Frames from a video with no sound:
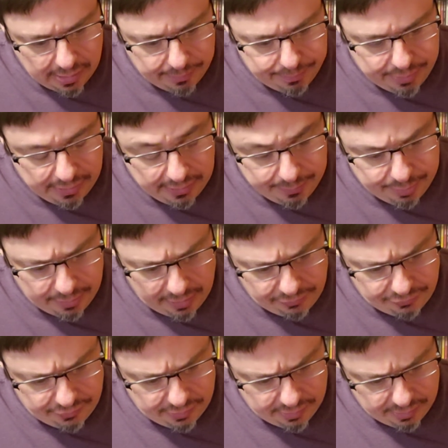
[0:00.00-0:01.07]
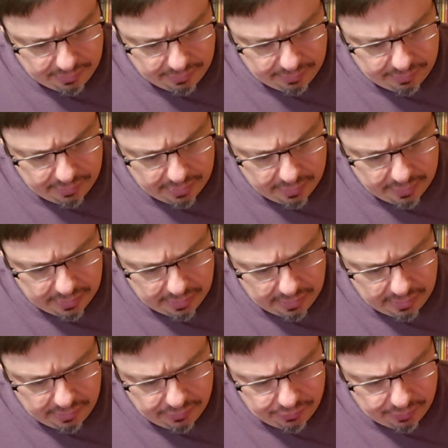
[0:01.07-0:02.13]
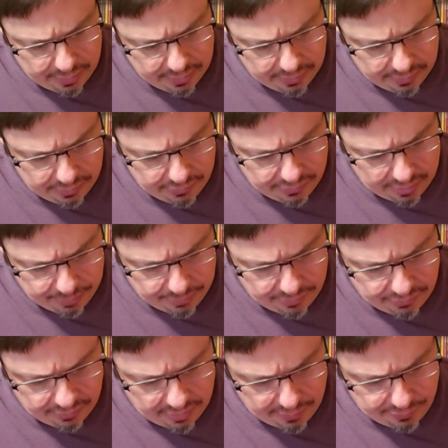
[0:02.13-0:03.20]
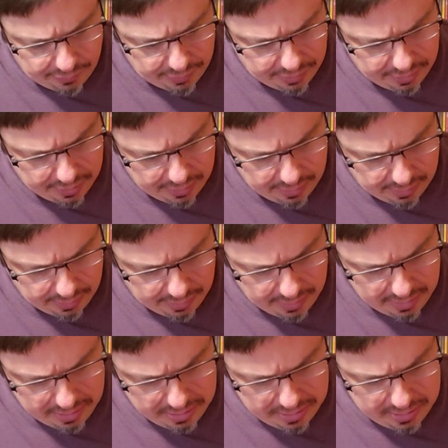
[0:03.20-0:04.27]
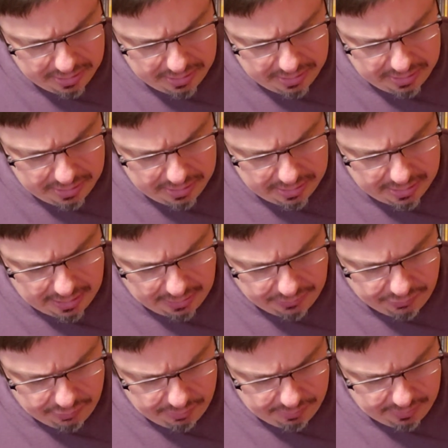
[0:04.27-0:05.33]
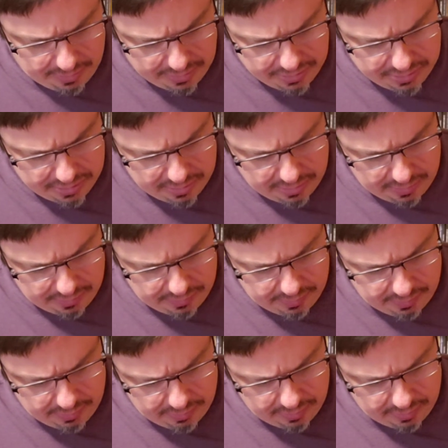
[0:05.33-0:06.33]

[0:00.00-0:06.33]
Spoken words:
Billy Preston, okay, has written some stuff on here, and not too much. I don't know.